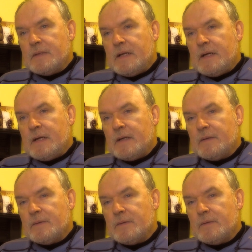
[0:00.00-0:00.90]

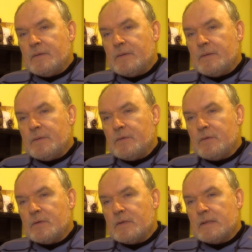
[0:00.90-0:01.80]
are
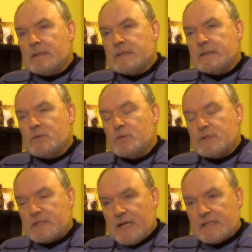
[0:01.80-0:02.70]
two
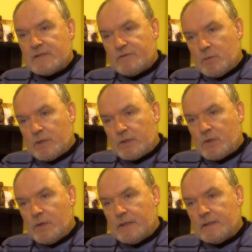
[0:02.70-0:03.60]
sides of the one
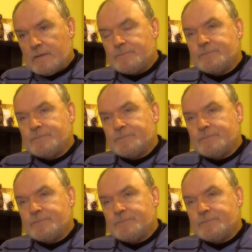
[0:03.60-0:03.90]
coin.